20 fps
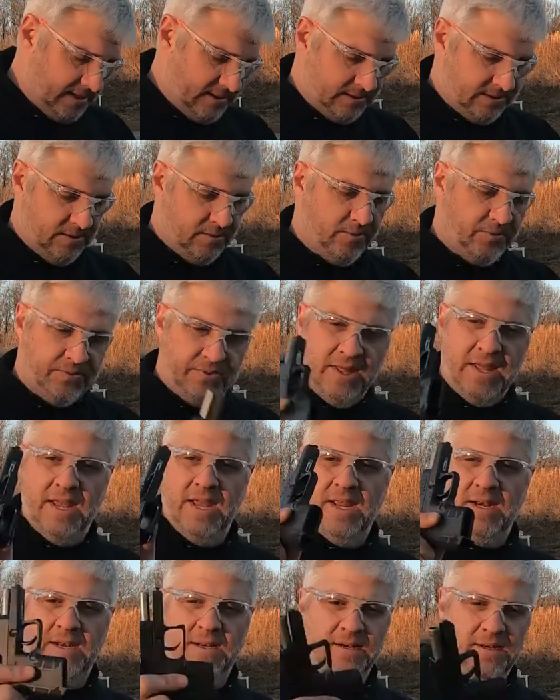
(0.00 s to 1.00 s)
It's so
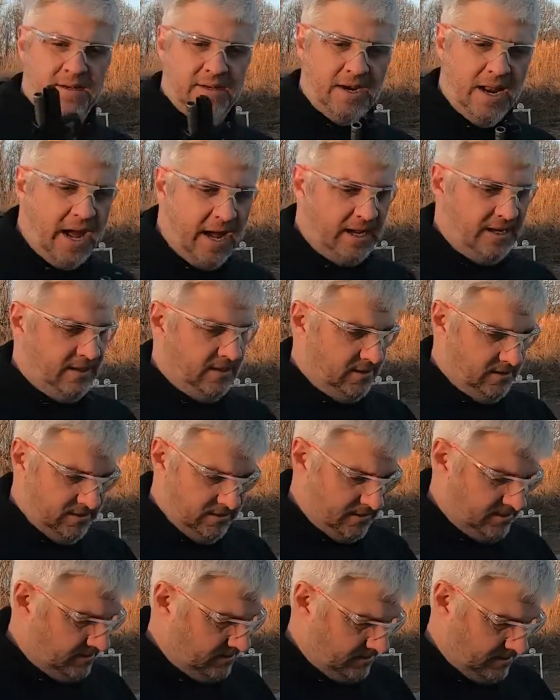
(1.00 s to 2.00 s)
thin and light.
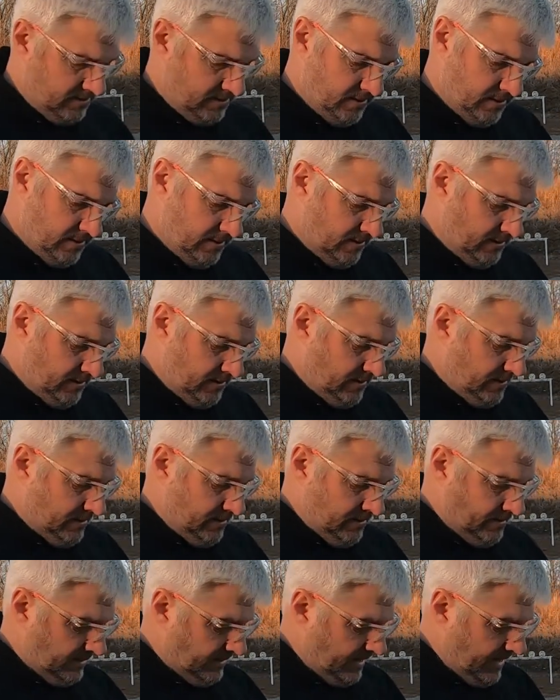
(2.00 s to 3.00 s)

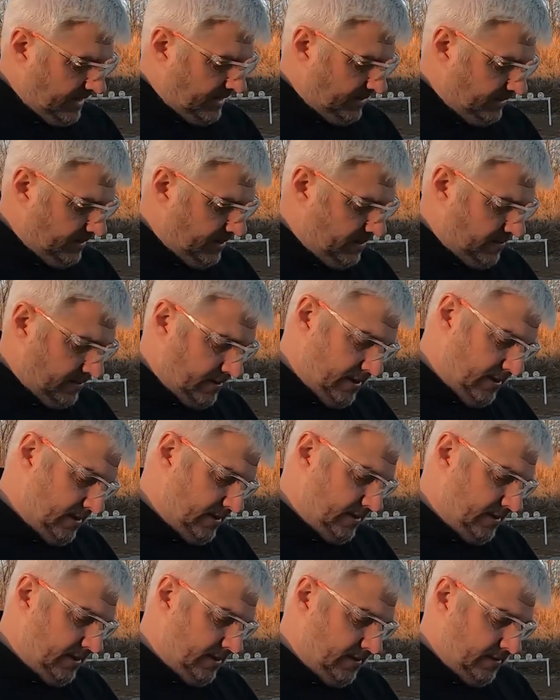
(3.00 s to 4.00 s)
I don't know.
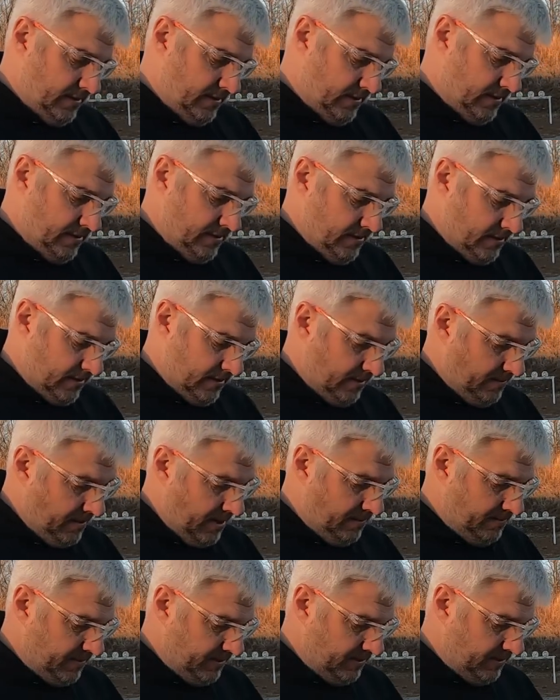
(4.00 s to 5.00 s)
It
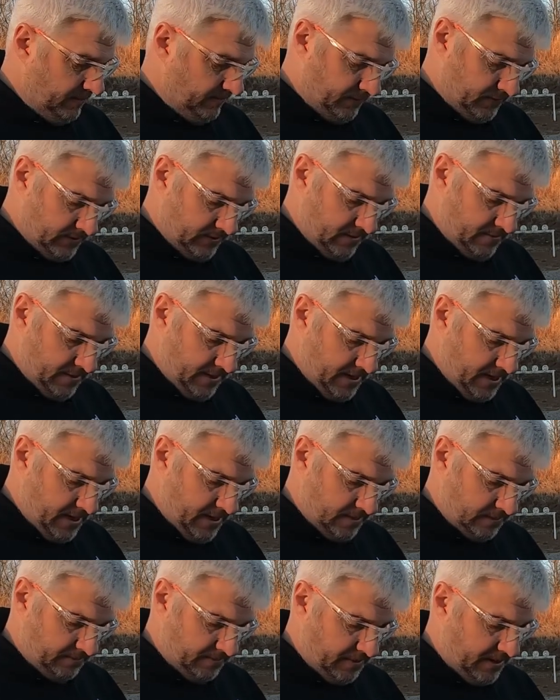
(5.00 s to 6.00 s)
might be good for somebody
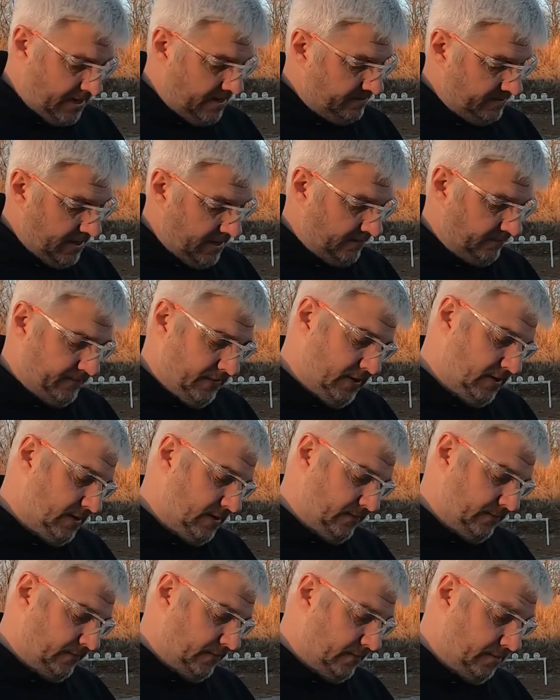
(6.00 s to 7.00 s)
else, but I'm not feeling
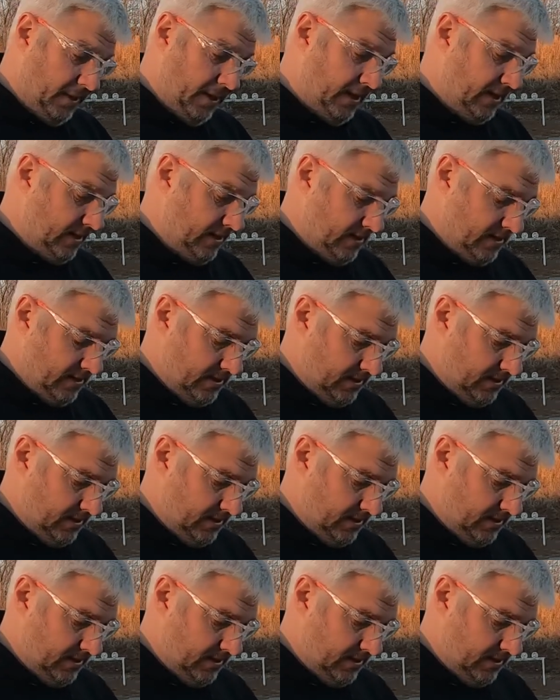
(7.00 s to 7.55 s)
it for me.